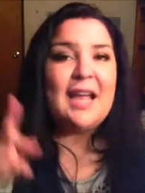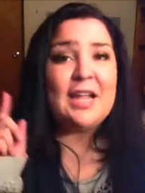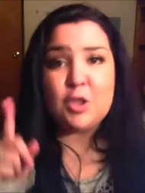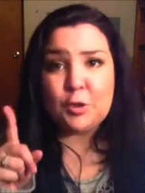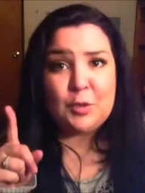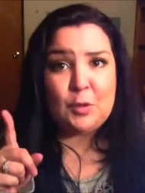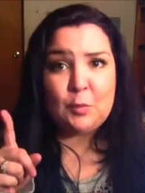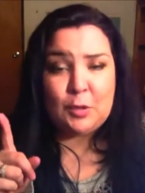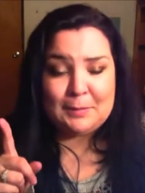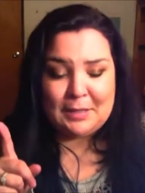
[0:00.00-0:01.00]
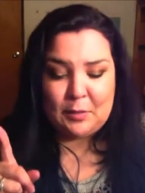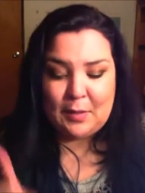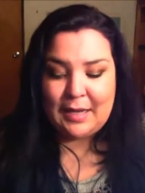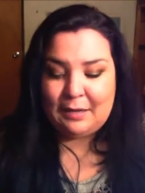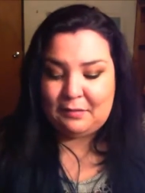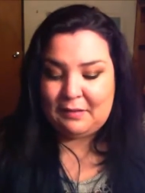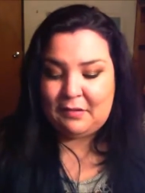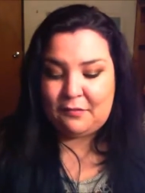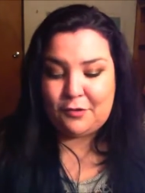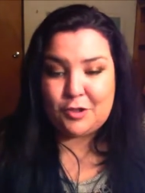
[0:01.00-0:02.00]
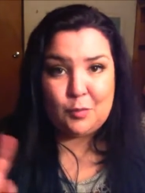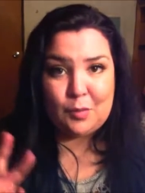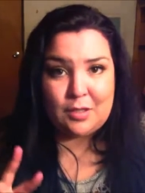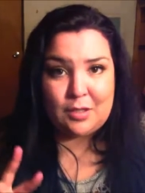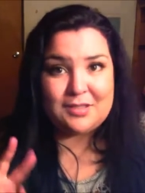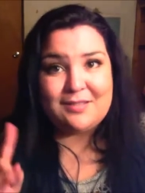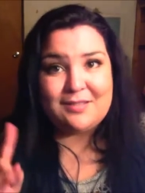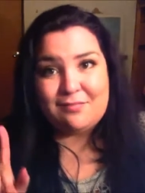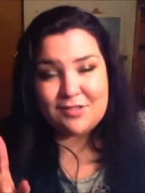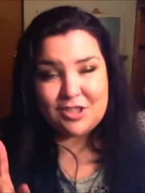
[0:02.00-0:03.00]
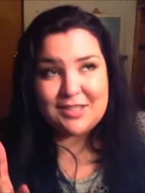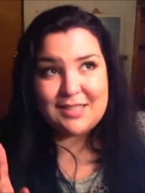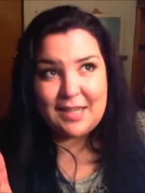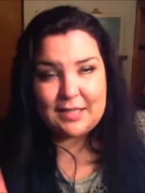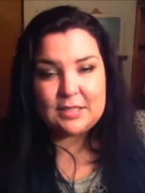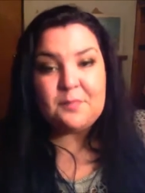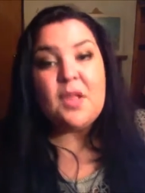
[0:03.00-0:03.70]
It's only one winner, by the way. I don't have enough for two winners just yet.